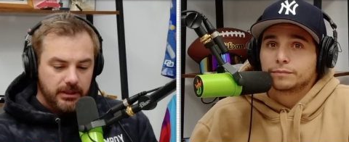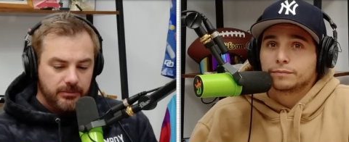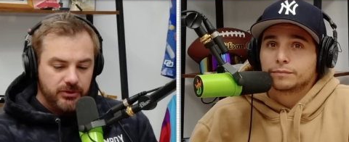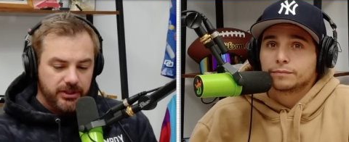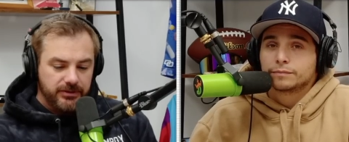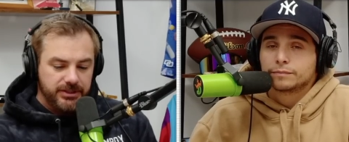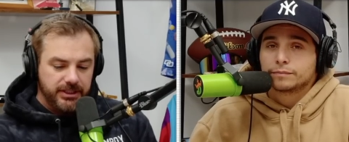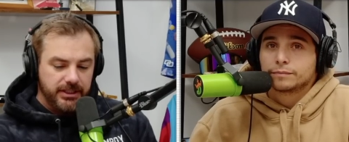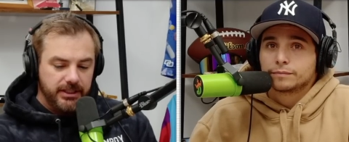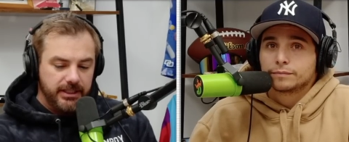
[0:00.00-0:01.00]
Speaker 1: I'm trying to
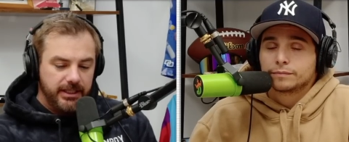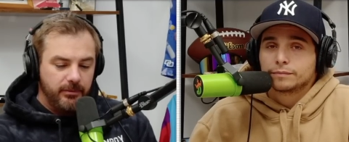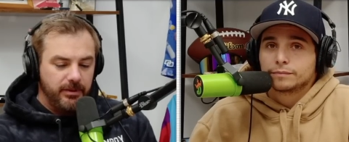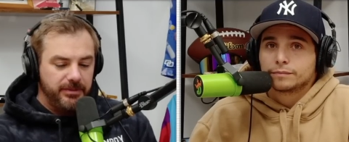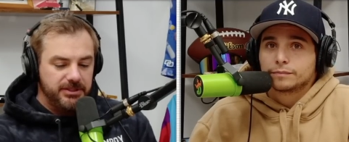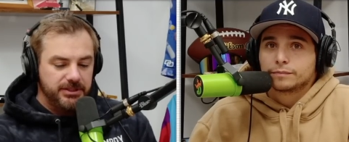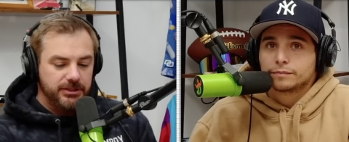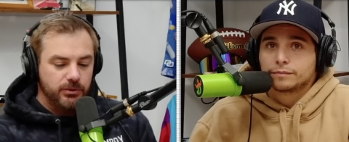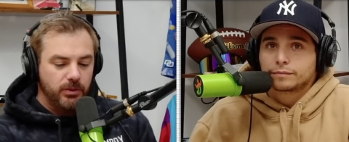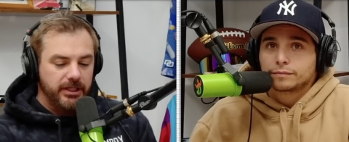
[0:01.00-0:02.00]
see how many pitches he
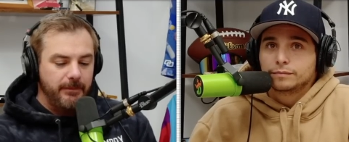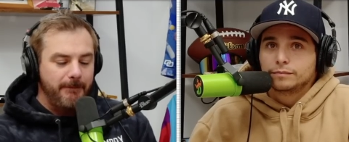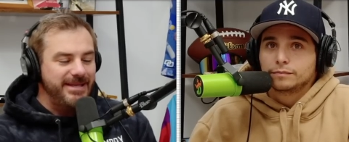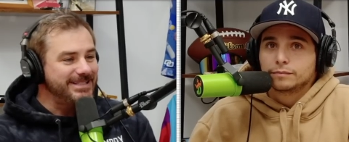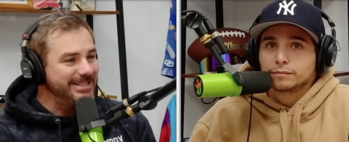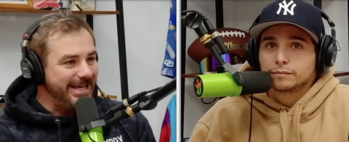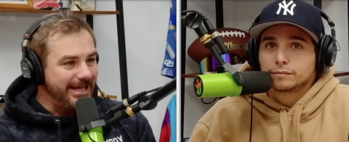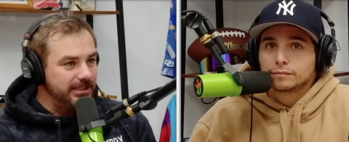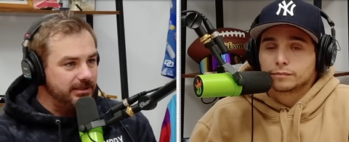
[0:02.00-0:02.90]
swung and missed at.